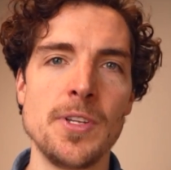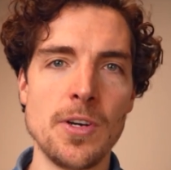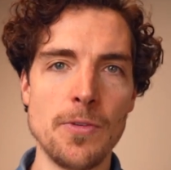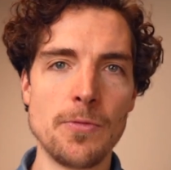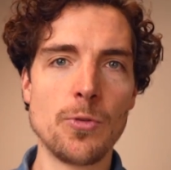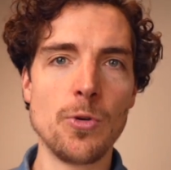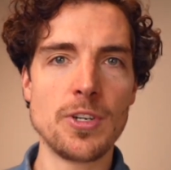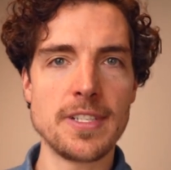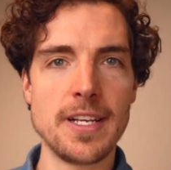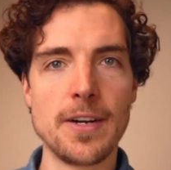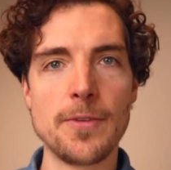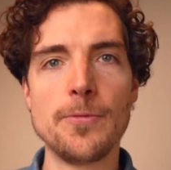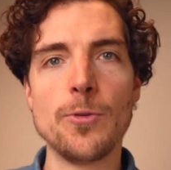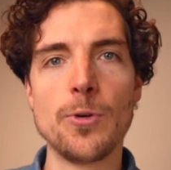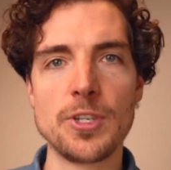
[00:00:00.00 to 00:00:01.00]
Of course, there are
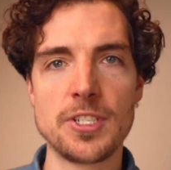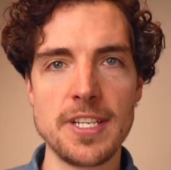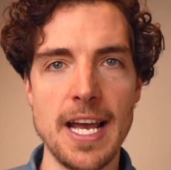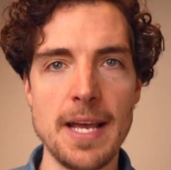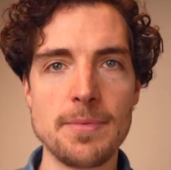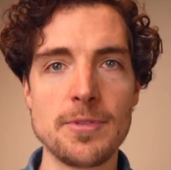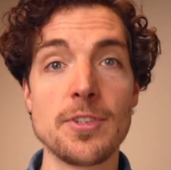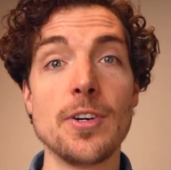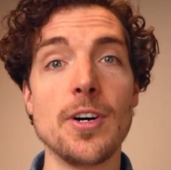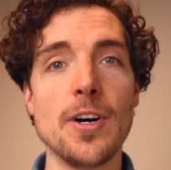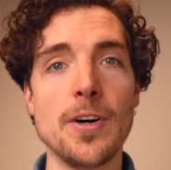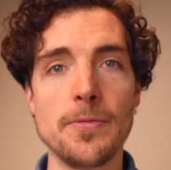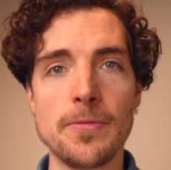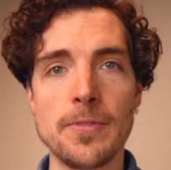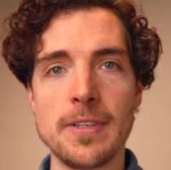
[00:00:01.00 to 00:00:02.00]
4 types
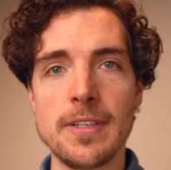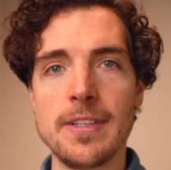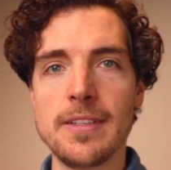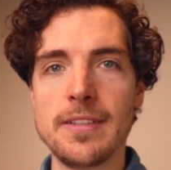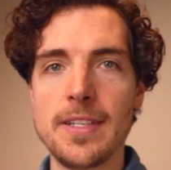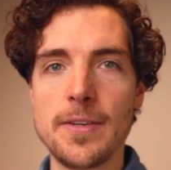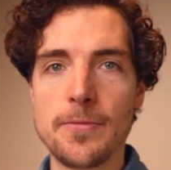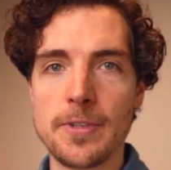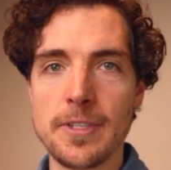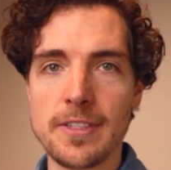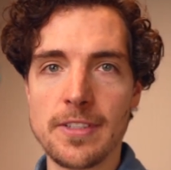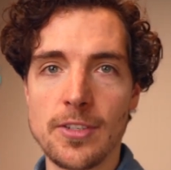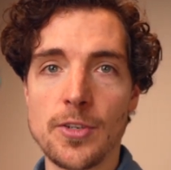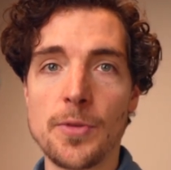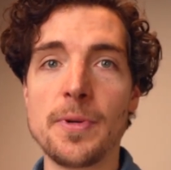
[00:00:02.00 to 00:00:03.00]
of
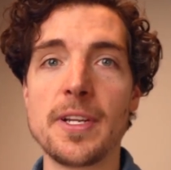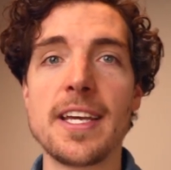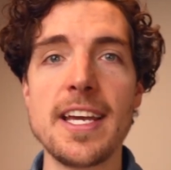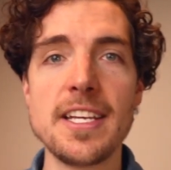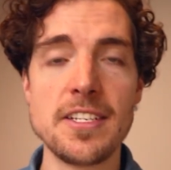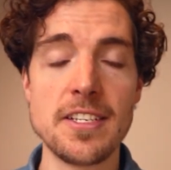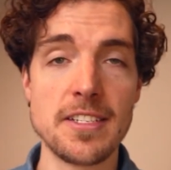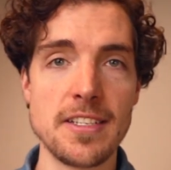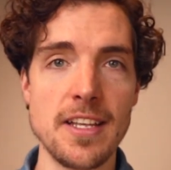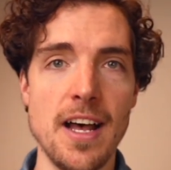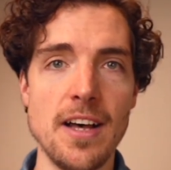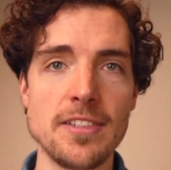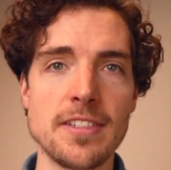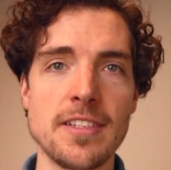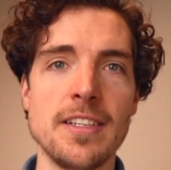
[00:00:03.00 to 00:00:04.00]
different communication
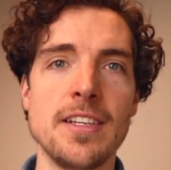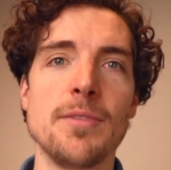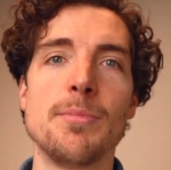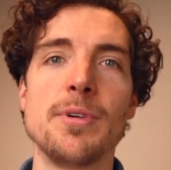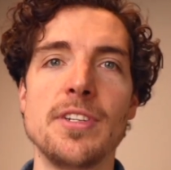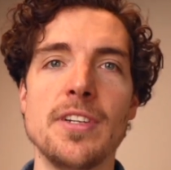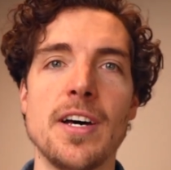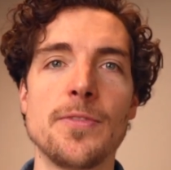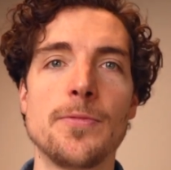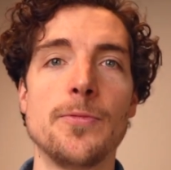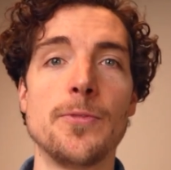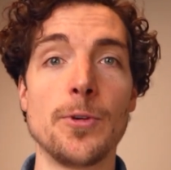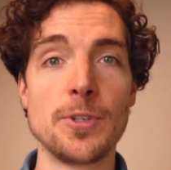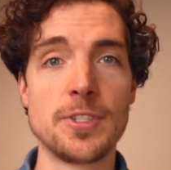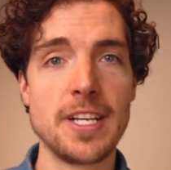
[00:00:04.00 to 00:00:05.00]
styles, but not
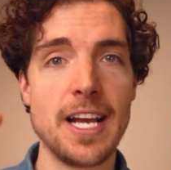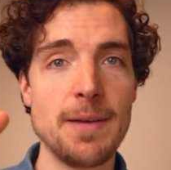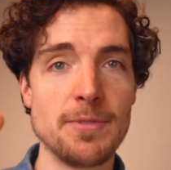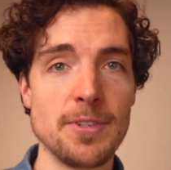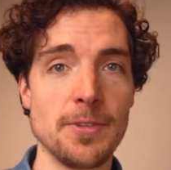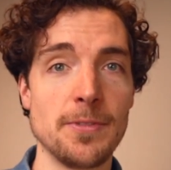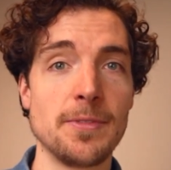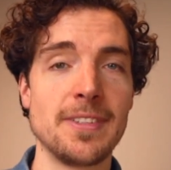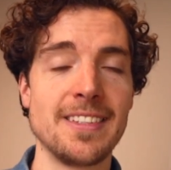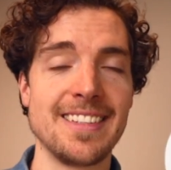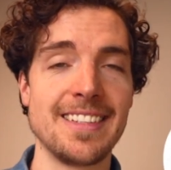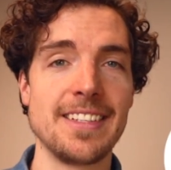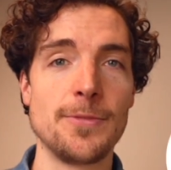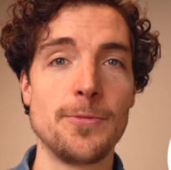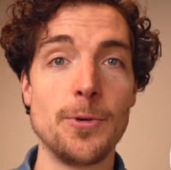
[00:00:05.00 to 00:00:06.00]
4 types
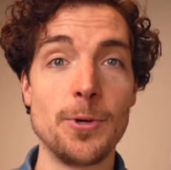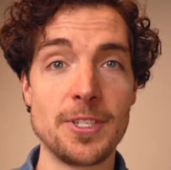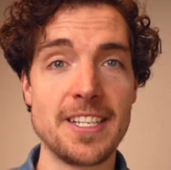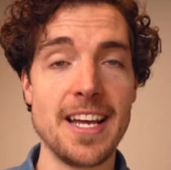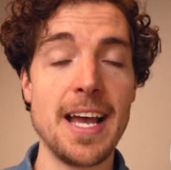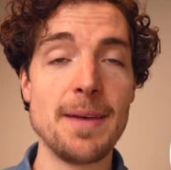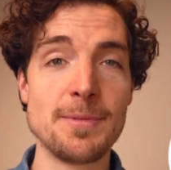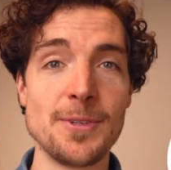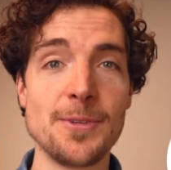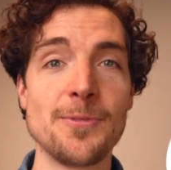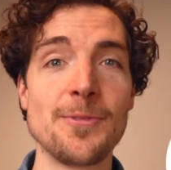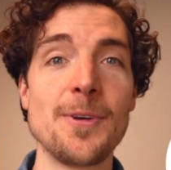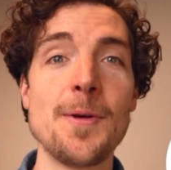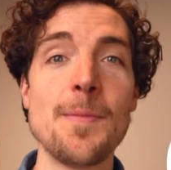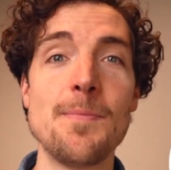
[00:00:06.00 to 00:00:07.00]

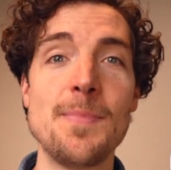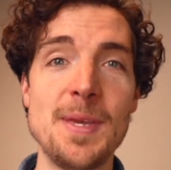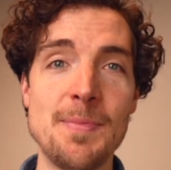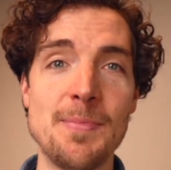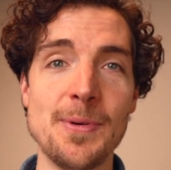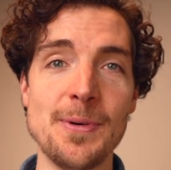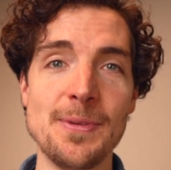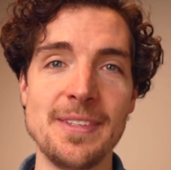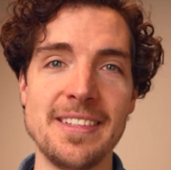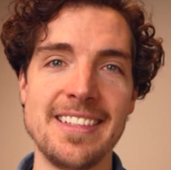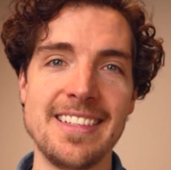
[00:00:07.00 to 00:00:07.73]
of people.